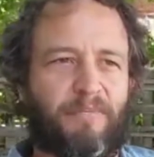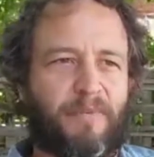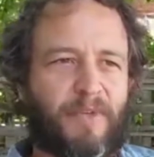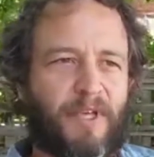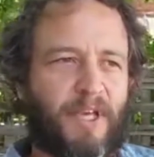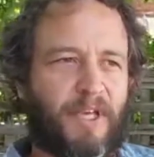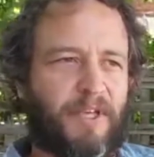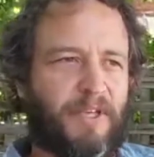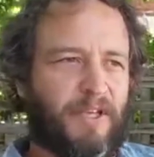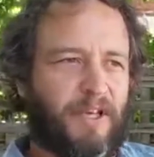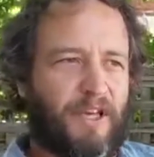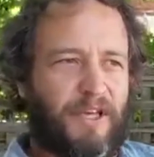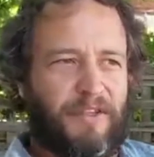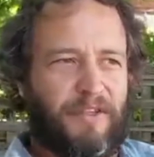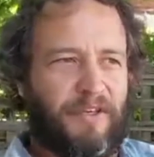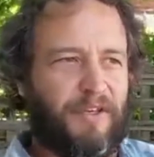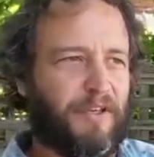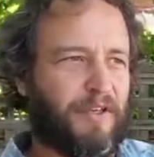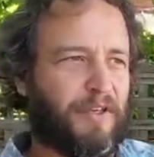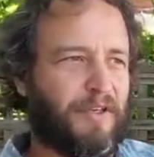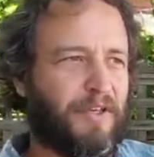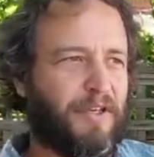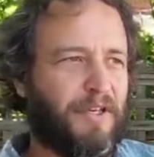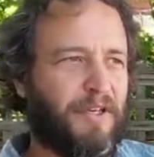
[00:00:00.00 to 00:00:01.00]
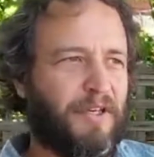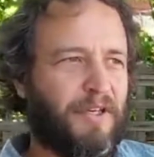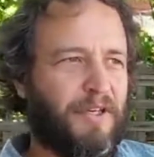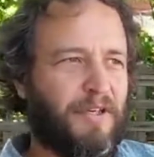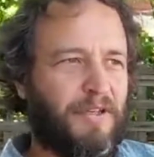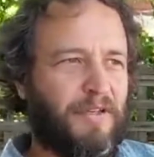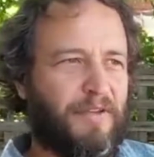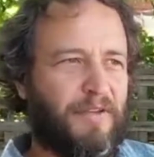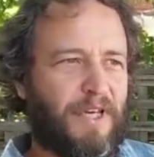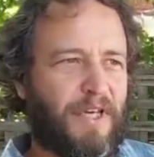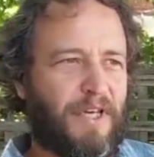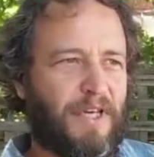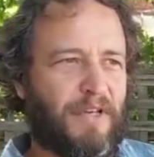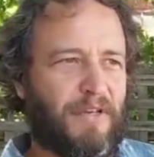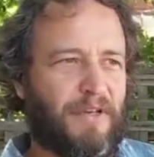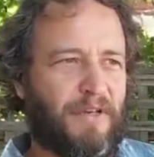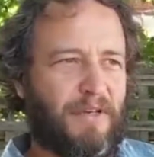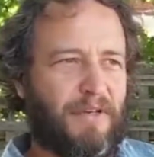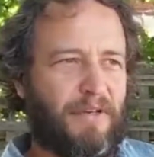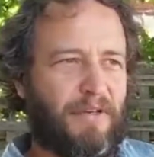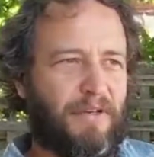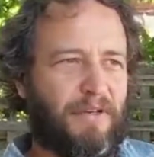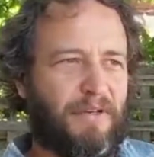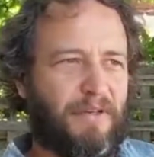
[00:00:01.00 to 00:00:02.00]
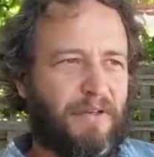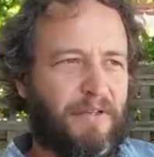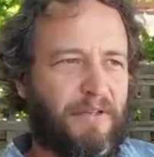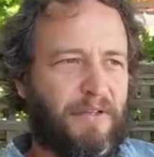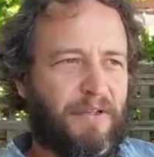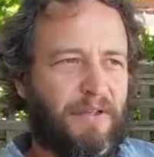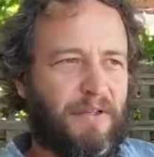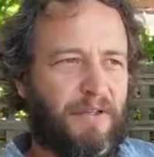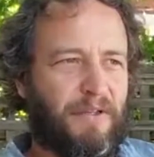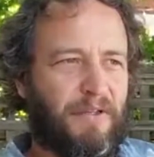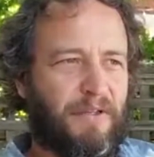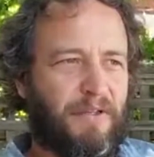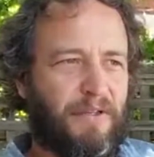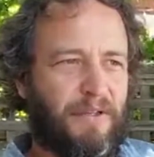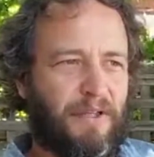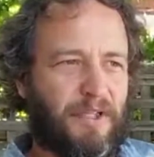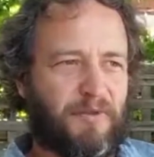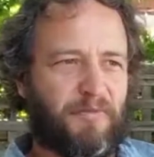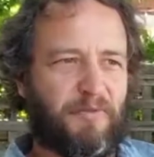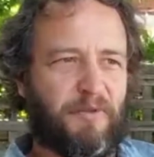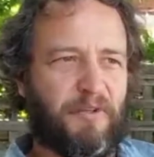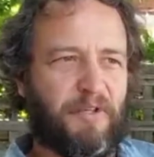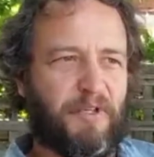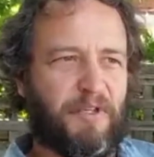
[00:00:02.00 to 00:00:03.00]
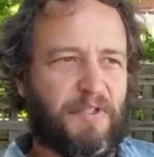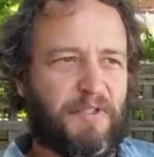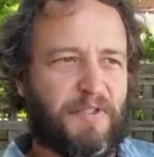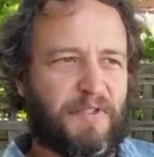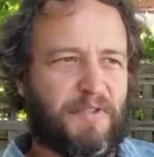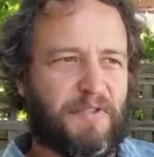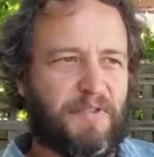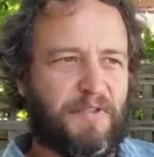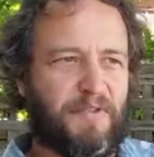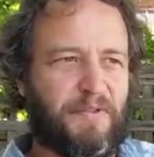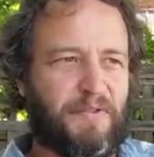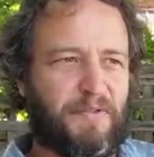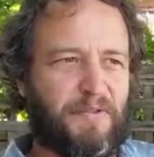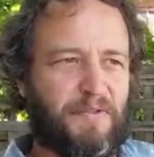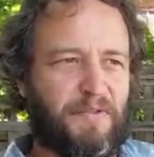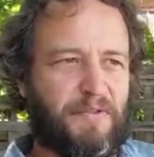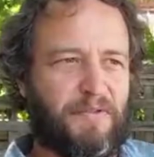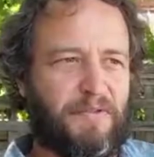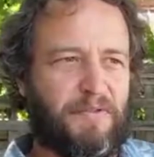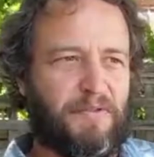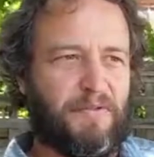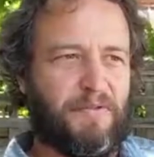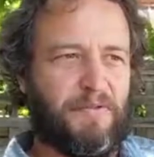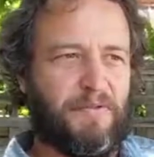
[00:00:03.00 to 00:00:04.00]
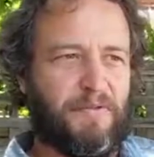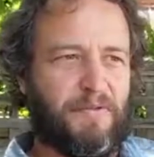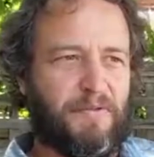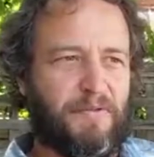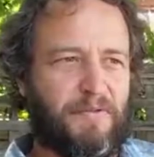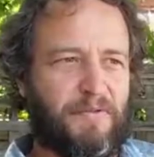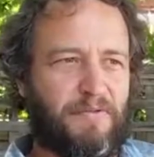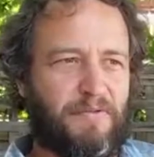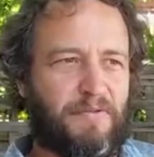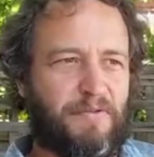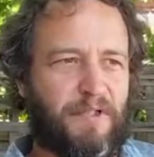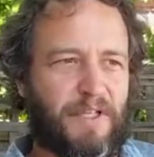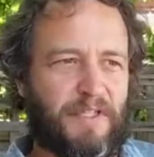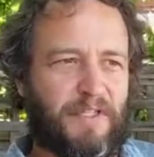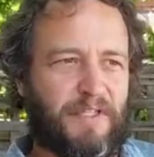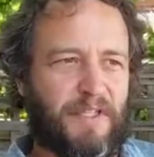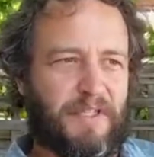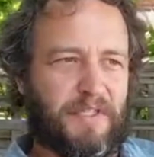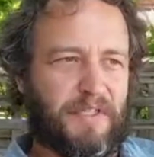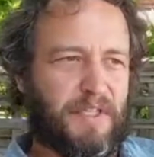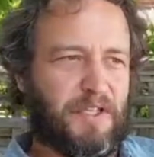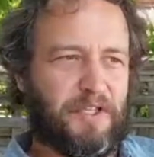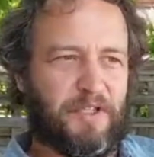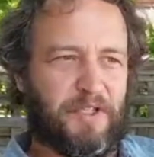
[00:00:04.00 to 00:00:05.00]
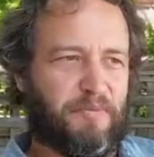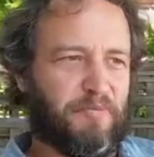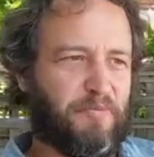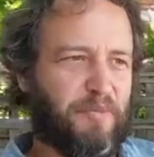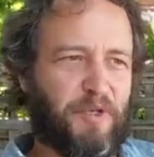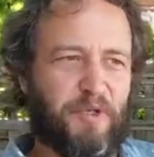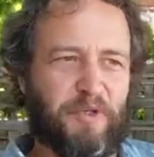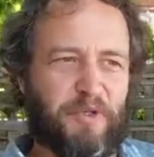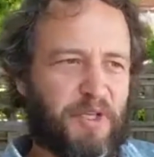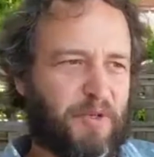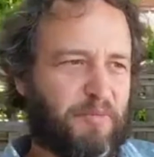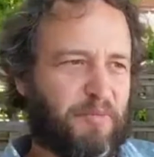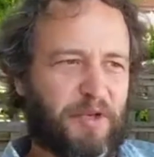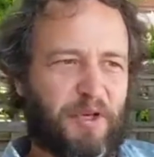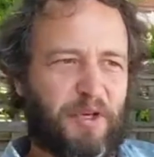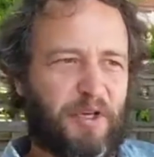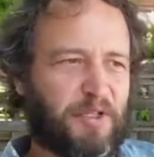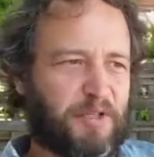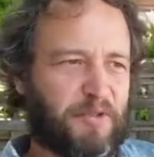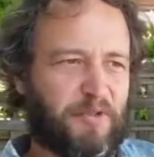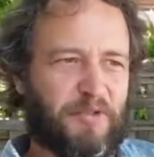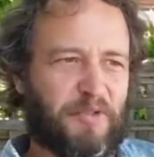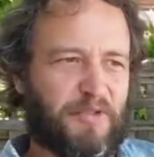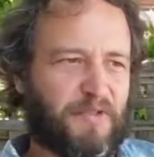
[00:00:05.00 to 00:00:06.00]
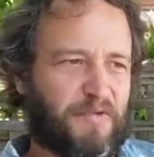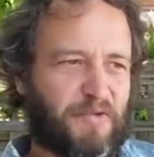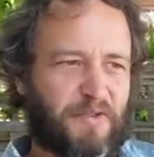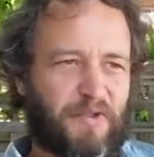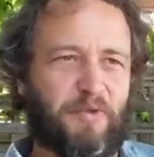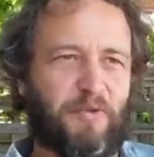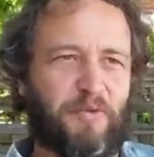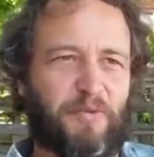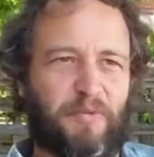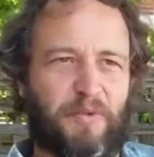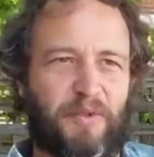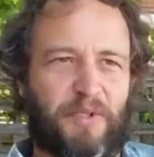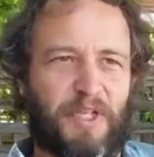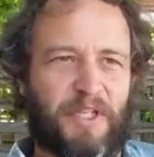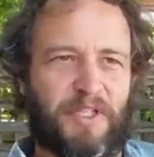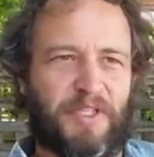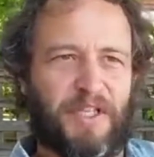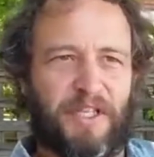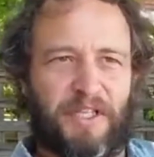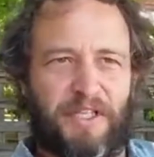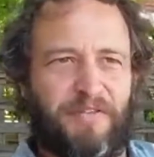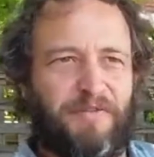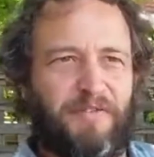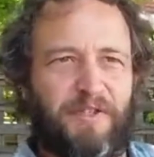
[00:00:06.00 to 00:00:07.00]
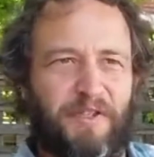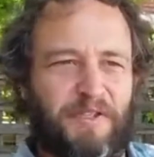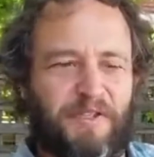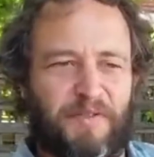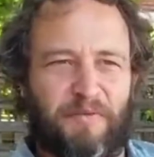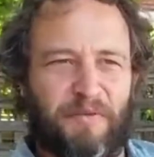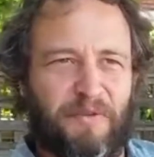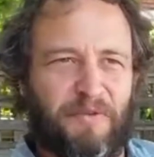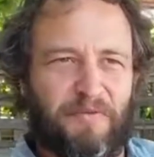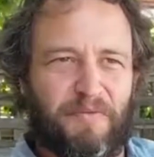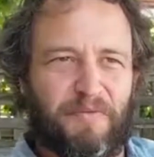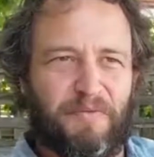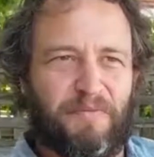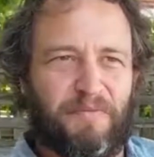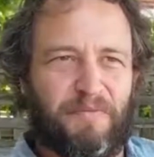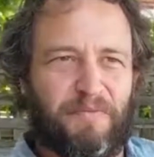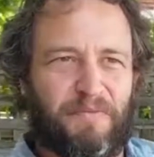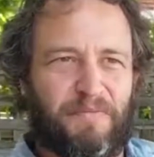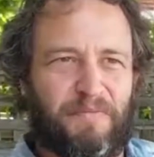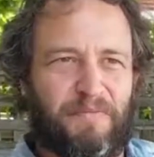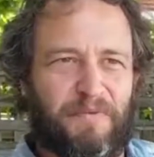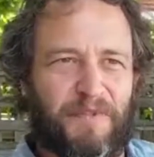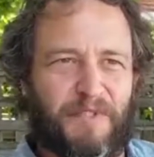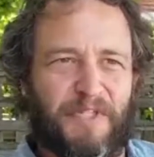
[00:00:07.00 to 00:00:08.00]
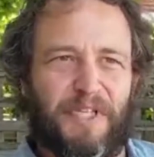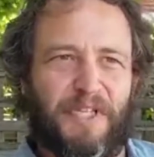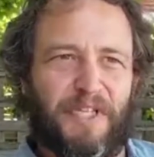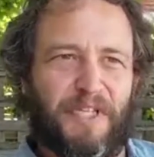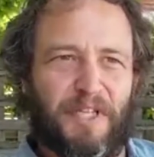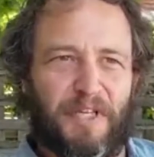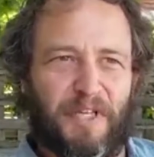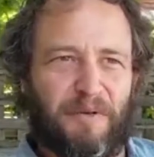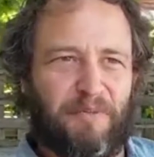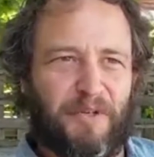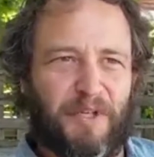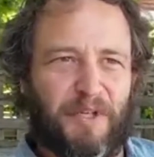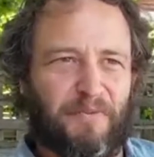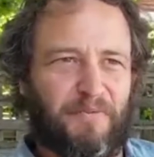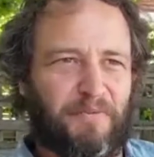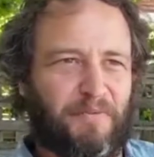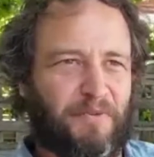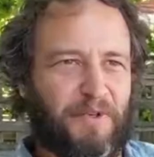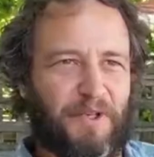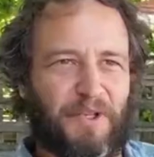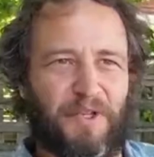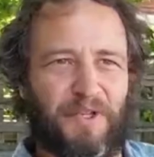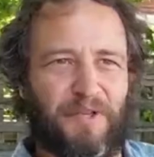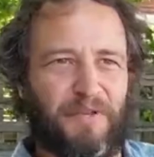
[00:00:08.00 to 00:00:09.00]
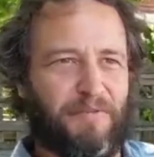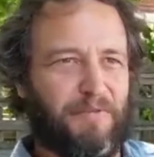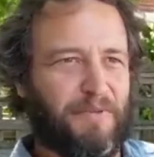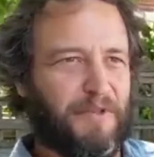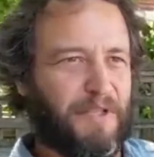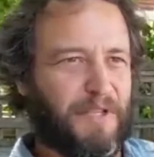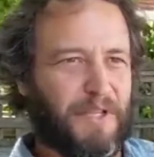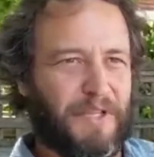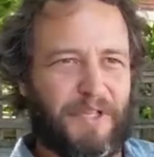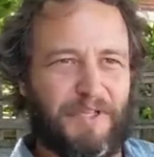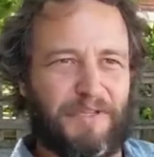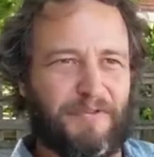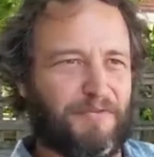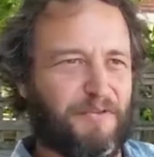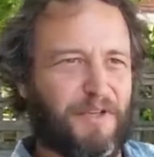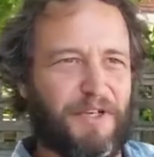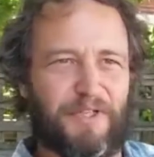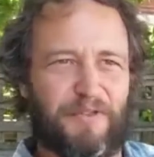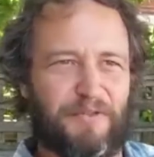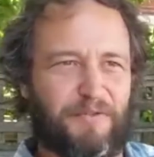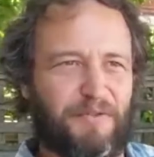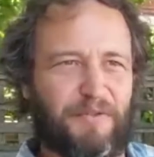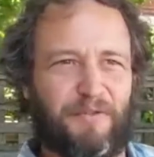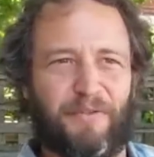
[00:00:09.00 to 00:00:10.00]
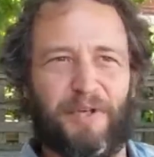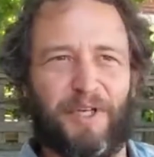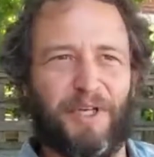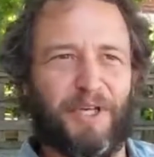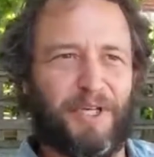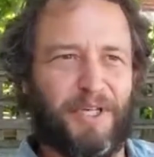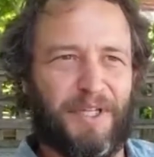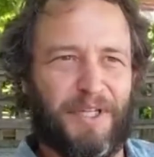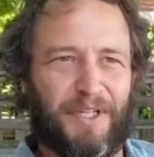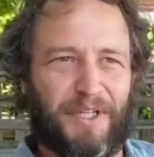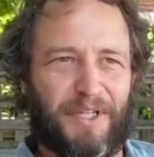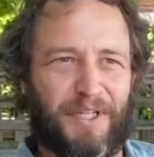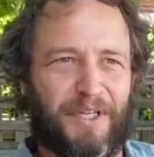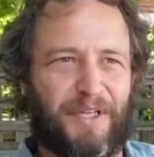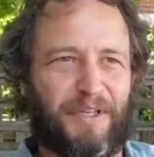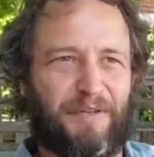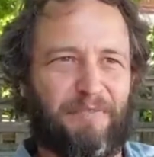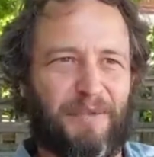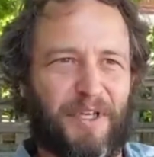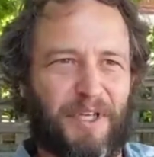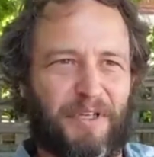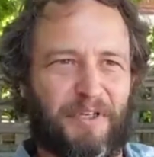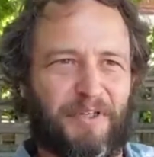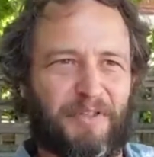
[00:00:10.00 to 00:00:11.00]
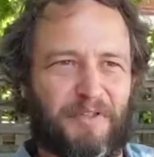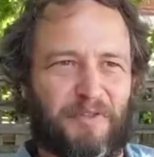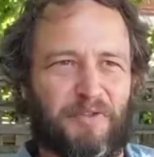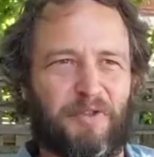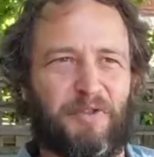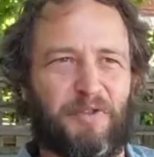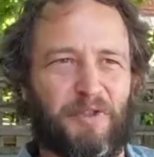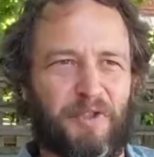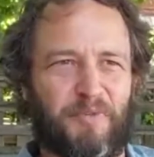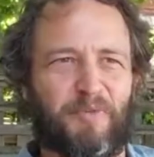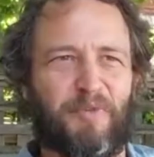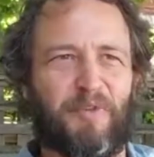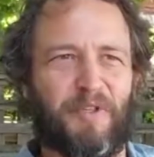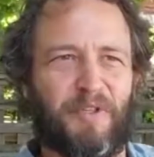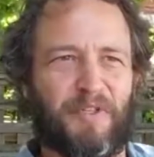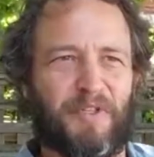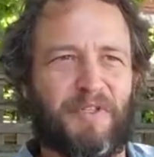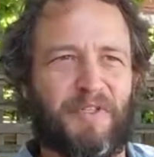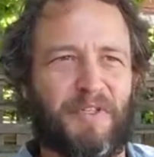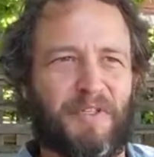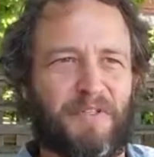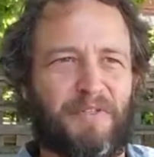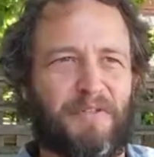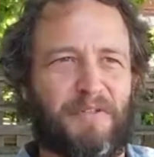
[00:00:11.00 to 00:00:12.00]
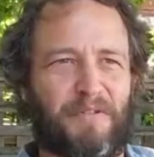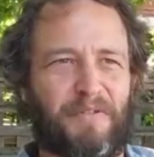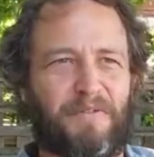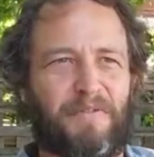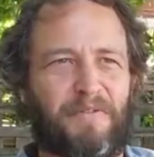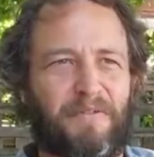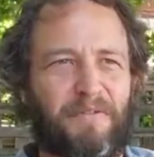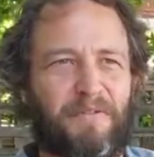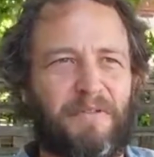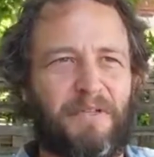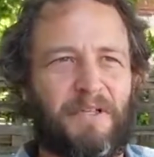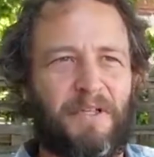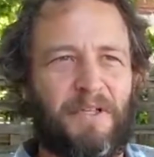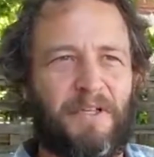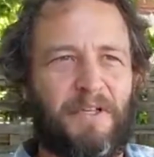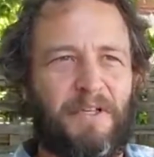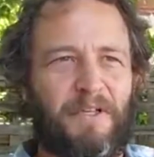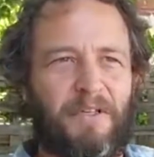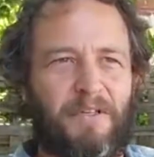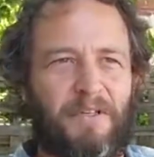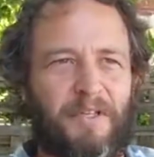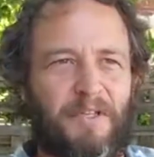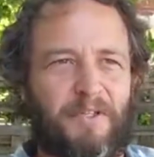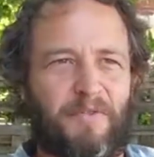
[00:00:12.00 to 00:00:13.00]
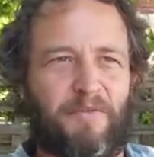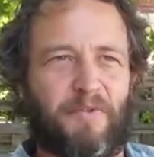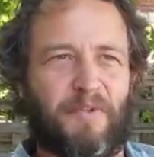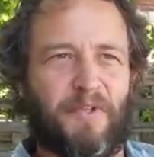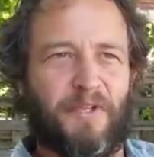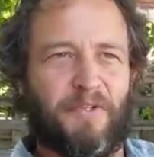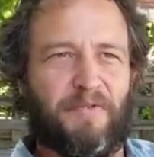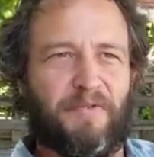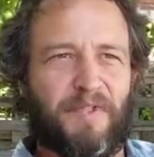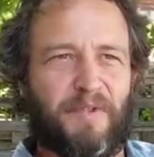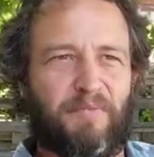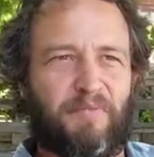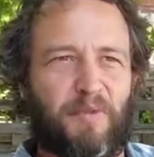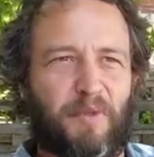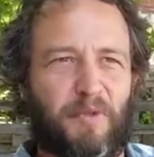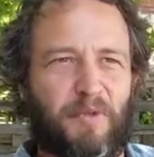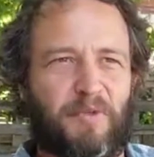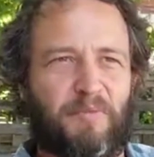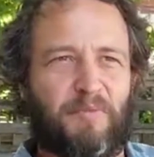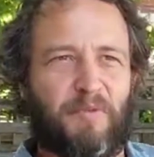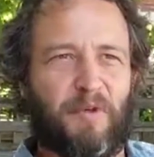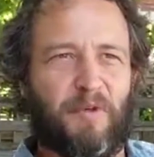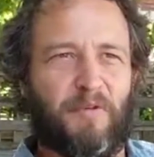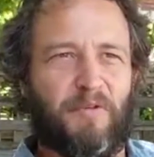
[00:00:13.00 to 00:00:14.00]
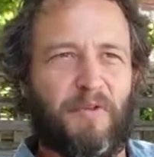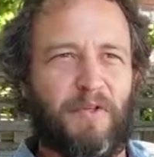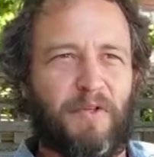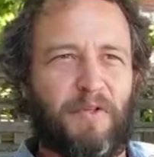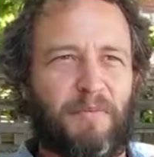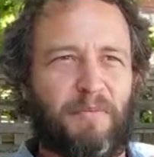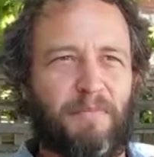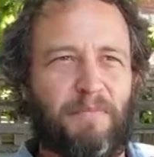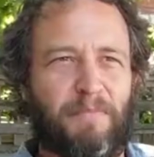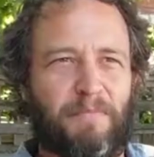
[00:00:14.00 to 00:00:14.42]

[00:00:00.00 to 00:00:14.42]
And I think that experience transcends not just music, but all sorts of school kids' activities that we've seen. I mean, when the kids' friends are doing it and they can make it a social experience, that's when they seem most motivated.